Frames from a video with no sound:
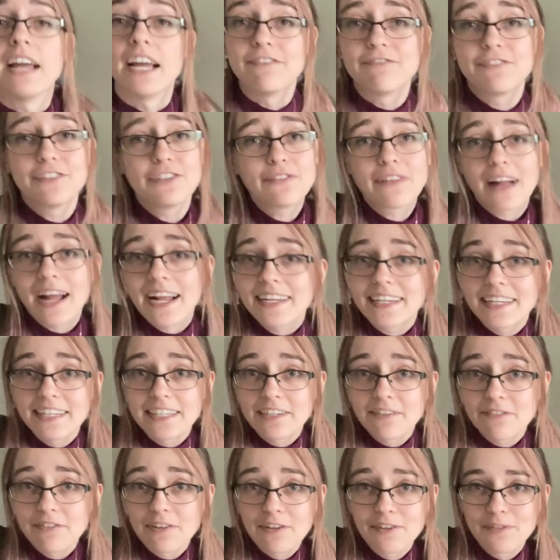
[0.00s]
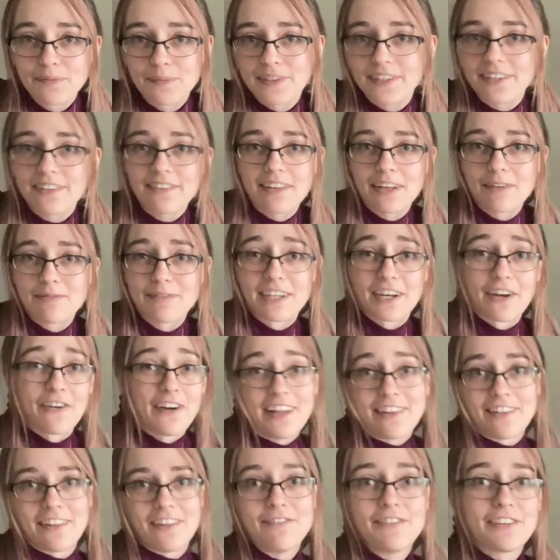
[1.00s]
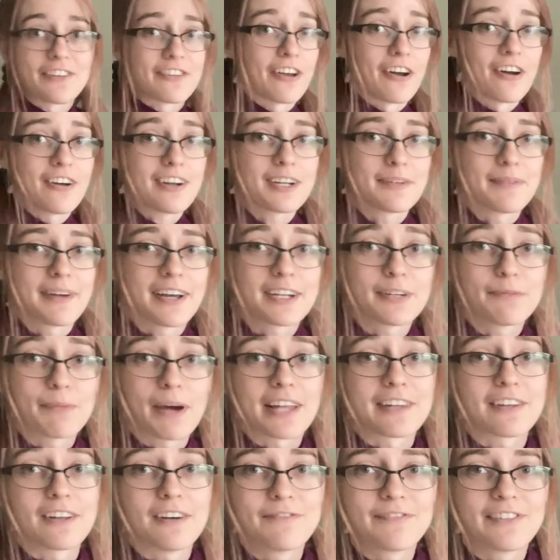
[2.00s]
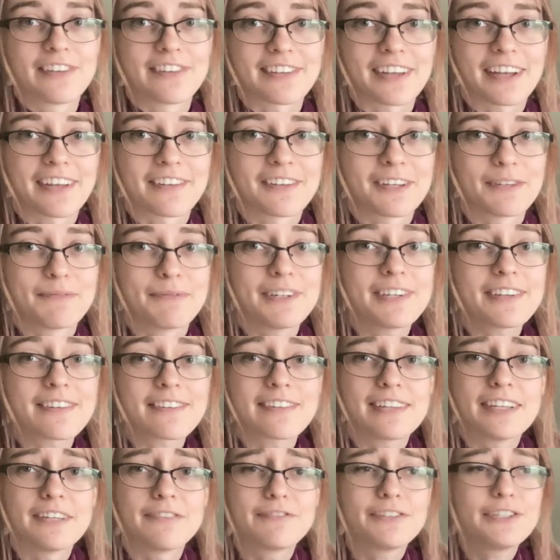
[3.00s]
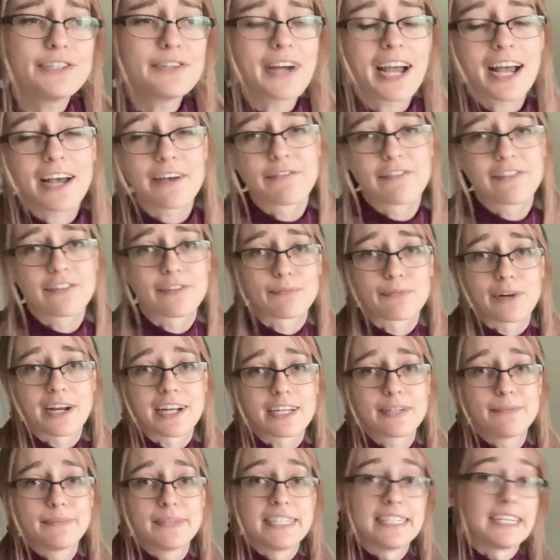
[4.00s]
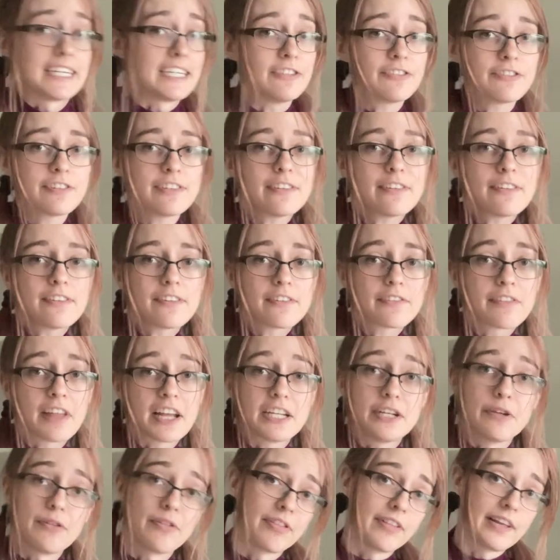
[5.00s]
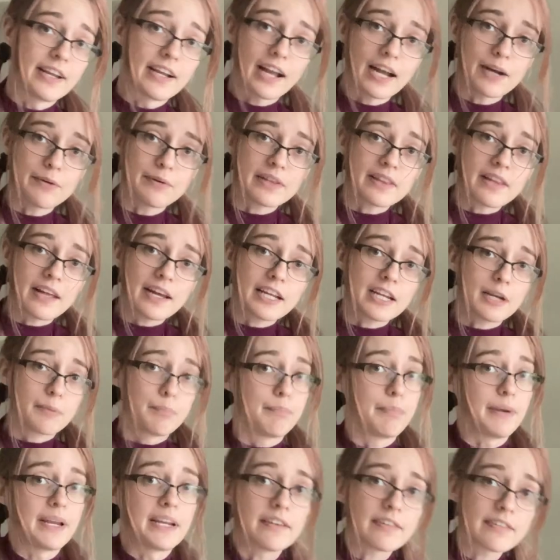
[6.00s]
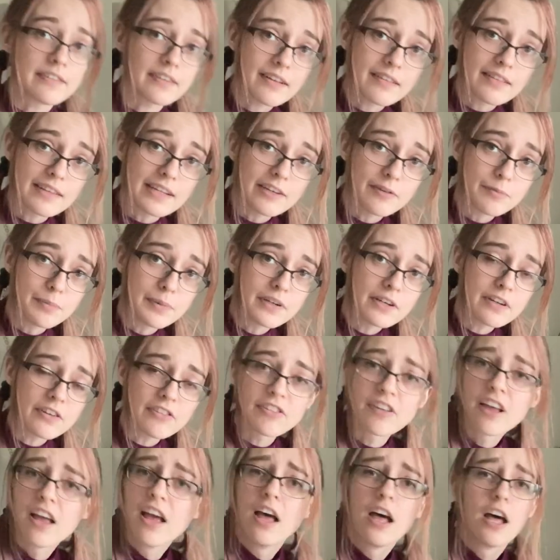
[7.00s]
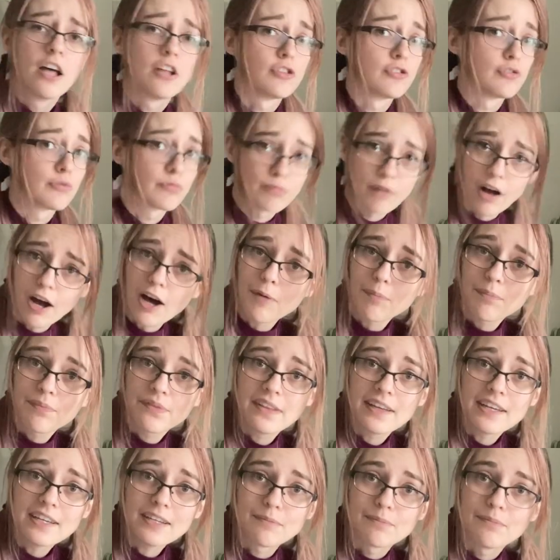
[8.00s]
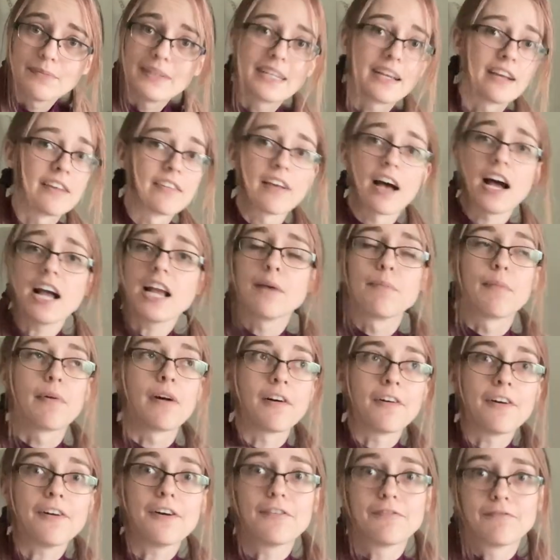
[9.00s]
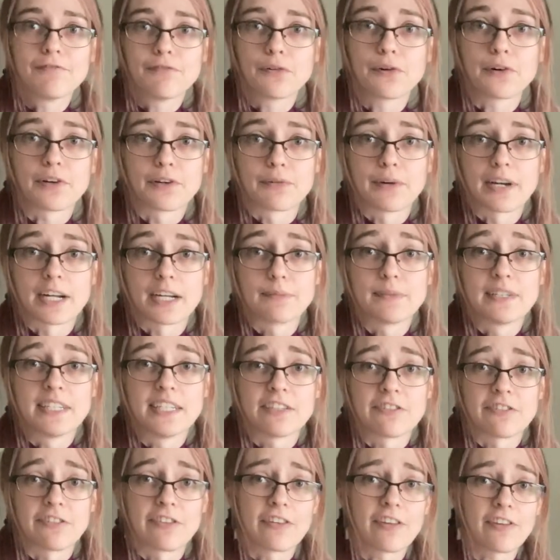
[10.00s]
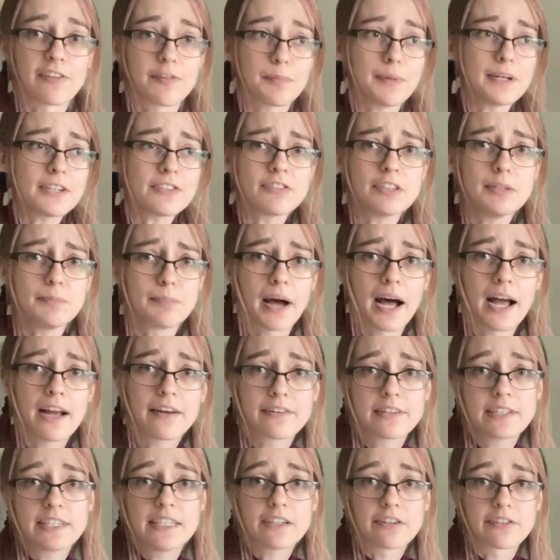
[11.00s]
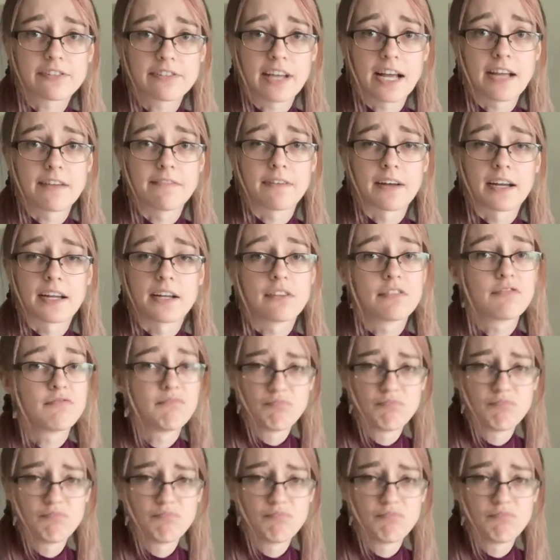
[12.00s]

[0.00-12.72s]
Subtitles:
If you like any of those books, let me know. I'd love to talk about them. I love discussing books. If you have some recommendations that you think I would like based on these books, drop them, because I am all for recommendations, especially piratey or sci-fi.